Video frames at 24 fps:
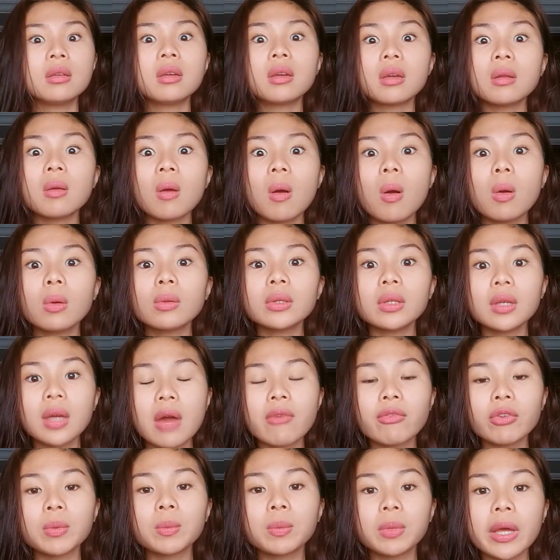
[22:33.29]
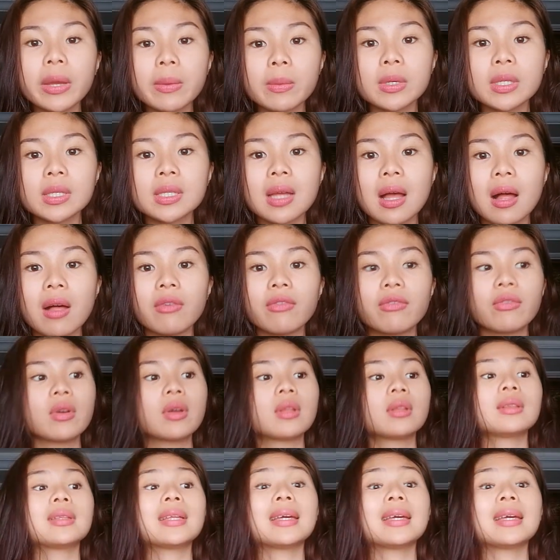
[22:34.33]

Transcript: You can only ever blame yourself.